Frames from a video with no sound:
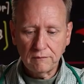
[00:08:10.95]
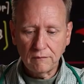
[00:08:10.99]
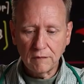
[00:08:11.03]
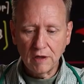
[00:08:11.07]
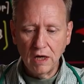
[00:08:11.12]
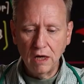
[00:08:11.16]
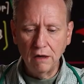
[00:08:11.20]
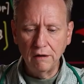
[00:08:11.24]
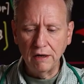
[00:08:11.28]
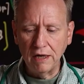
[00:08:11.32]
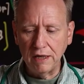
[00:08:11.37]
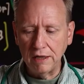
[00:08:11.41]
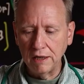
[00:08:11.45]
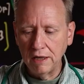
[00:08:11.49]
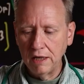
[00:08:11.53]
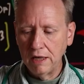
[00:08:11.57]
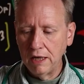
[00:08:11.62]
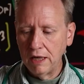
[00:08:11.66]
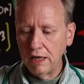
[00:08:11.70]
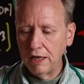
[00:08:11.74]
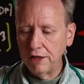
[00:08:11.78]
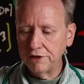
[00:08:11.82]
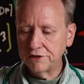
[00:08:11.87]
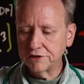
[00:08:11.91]
All right,
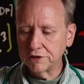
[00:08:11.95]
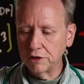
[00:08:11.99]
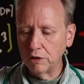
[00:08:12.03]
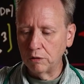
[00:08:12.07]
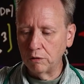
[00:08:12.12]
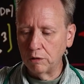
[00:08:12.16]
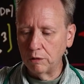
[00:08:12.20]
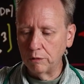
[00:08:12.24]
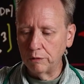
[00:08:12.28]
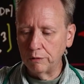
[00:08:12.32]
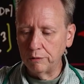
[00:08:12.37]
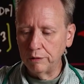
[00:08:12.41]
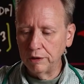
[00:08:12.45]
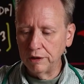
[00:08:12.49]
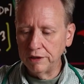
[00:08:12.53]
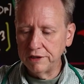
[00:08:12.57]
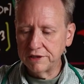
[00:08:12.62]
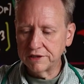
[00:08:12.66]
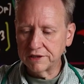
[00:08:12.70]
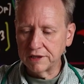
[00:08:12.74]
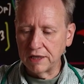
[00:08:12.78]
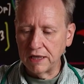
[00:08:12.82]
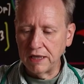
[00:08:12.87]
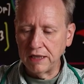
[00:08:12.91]
and so what we're really
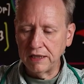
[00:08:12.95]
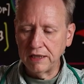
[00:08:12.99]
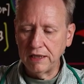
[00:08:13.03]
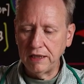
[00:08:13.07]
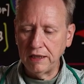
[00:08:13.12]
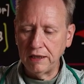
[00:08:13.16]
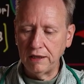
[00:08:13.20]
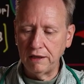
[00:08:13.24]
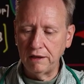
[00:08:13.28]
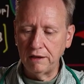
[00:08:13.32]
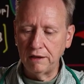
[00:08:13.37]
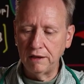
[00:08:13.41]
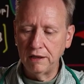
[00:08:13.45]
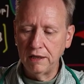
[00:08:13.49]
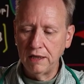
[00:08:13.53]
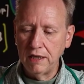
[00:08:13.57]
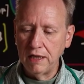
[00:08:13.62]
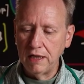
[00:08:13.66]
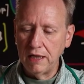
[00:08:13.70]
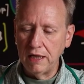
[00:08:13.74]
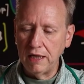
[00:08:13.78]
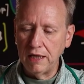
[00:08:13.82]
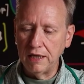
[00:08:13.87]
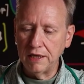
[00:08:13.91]
saying here
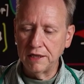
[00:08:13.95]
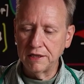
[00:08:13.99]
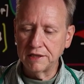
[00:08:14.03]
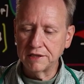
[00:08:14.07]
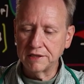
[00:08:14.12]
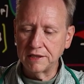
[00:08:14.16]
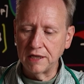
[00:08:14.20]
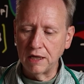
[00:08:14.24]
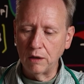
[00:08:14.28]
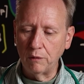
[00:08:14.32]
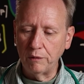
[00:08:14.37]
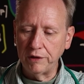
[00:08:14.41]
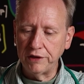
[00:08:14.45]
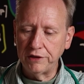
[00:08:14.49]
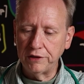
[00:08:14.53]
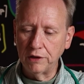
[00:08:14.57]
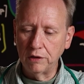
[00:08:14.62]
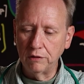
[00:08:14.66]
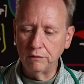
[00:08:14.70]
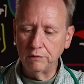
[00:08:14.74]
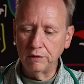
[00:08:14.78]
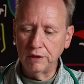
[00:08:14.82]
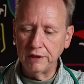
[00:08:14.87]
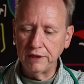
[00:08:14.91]
is that we don't
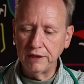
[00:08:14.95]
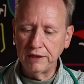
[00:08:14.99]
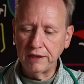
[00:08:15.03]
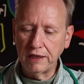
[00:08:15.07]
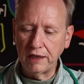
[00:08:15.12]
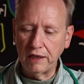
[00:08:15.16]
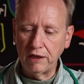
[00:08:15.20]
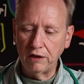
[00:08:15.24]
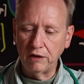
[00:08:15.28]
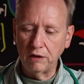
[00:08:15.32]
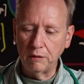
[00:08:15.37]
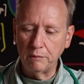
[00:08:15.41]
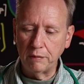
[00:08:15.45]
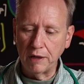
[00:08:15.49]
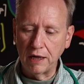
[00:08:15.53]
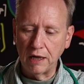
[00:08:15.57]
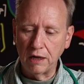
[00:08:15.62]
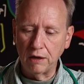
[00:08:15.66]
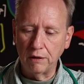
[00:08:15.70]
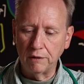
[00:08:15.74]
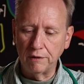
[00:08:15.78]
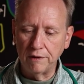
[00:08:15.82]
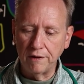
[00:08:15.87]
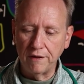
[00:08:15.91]
really care
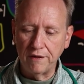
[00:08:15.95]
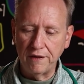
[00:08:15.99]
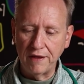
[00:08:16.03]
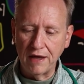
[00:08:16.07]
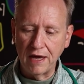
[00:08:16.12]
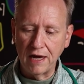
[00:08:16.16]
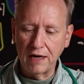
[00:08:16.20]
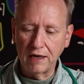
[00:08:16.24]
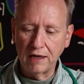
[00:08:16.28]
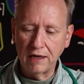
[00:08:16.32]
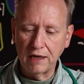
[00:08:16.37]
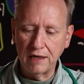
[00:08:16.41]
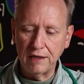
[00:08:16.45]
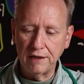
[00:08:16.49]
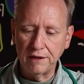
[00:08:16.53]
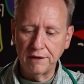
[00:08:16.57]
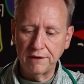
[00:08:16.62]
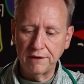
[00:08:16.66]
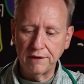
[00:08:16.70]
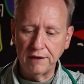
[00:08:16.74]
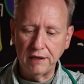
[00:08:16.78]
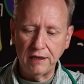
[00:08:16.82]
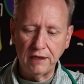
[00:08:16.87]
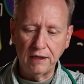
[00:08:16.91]
about that kind of
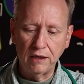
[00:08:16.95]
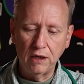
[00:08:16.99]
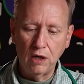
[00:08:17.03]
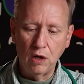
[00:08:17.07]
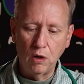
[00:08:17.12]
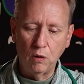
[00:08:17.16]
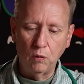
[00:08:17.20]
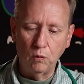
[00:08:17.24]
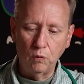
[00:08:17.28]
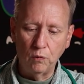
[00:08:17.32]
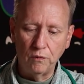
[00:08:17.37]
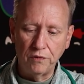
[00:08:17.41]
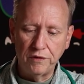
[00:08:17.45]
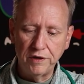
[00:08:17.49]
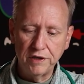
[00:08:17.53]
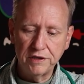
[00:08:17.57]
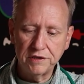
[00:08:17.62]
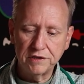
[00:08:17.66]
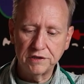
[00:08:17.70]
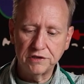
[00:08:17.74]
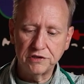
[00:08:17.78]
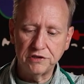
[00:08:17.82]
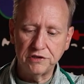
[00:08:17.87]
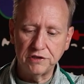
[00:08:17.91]
thing. This
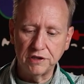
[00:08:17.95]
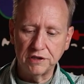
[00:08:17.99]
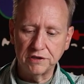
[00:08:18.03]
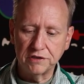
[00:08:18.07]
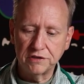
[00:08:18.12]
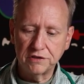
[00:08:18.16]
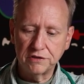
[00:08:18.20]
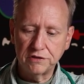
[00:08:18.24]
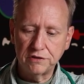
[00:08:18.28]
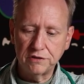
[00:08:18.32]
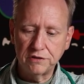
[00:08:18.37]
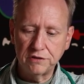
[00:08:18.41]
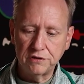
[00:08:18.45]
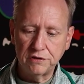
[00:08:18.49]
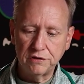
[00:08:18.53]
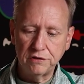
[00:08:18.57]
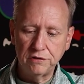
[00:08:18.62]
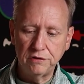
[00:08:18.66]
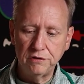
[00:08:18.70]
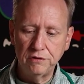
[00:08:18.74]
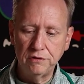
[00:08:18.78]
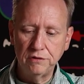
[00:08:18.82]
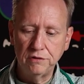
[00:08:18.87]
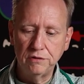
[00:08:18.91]
is just
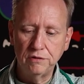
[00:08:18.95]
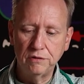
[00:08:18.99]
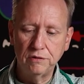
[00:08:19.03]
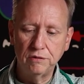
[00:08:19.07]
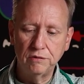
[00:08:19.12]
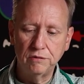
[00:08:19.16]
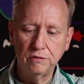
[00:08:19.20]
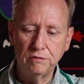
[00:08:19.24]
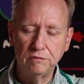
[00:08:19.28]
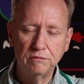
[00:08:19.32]
too